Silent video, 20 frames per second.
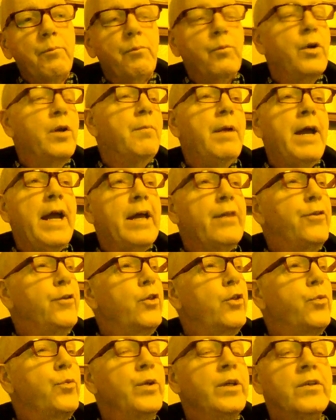read
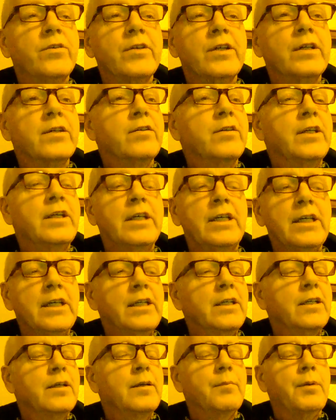Matthew
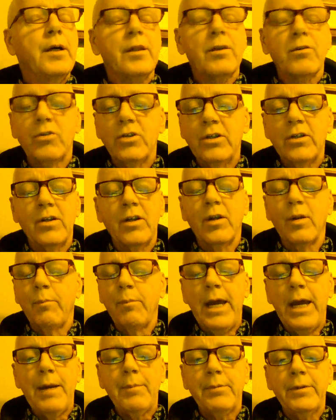3:16 about Jesus'
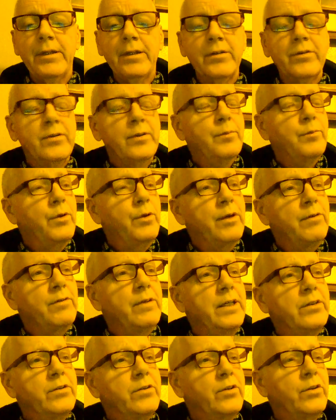baptism,
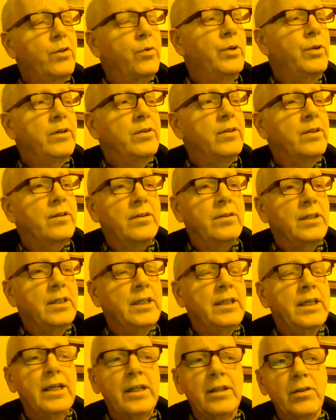Revelation
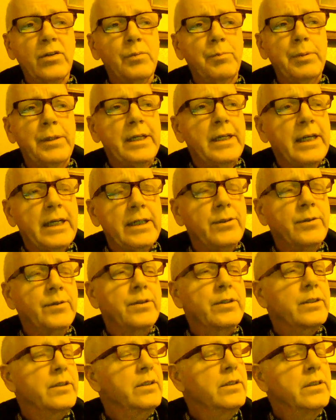3:16 getting spit out.